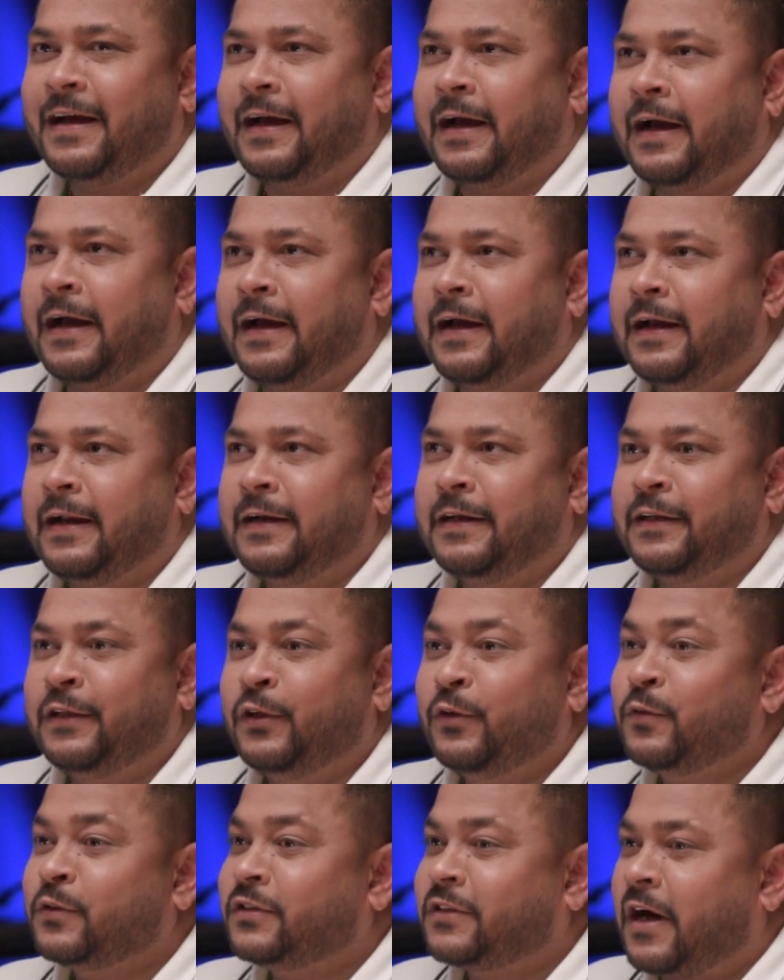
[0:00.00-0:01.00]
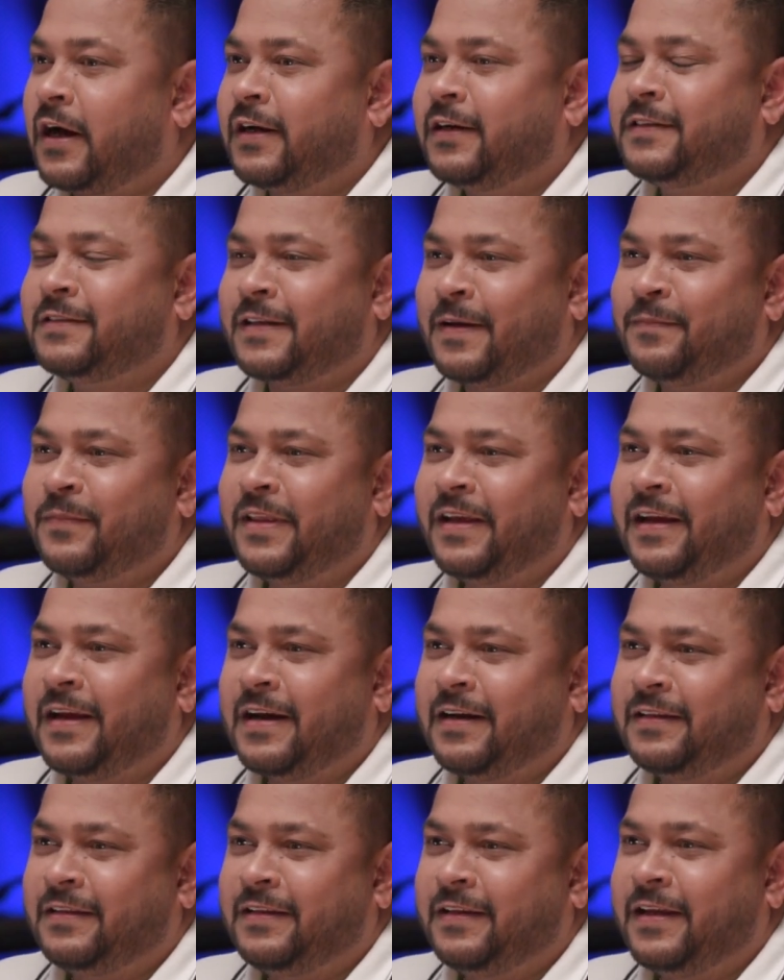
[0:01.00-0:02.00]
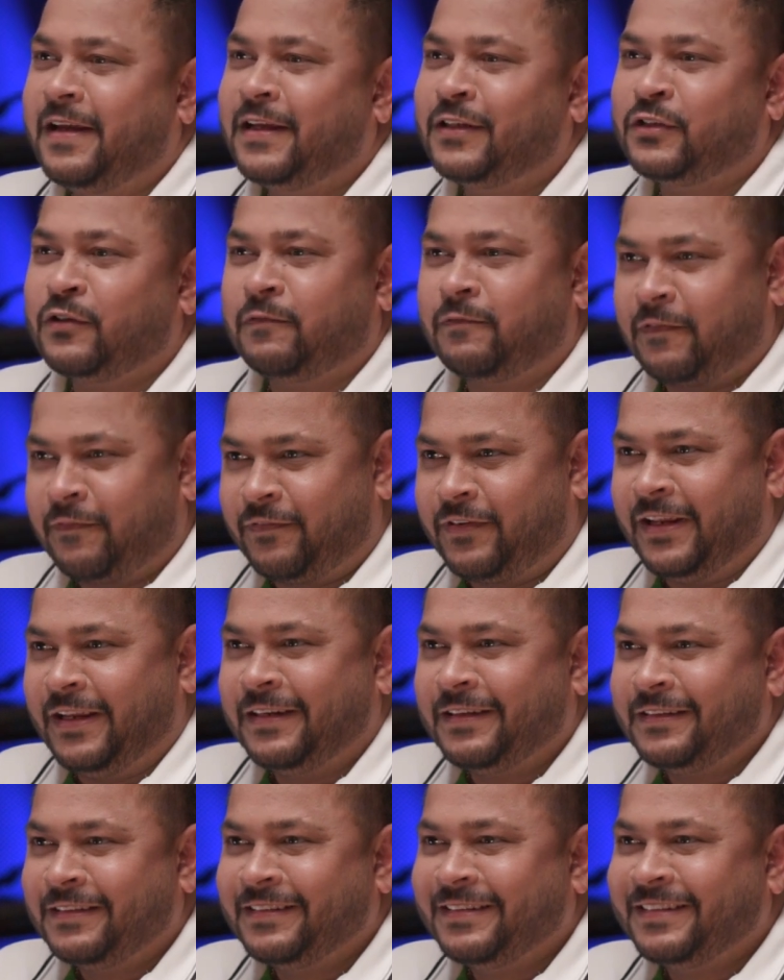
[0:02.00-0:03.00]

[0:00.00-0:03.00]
And you started something at the age of 15.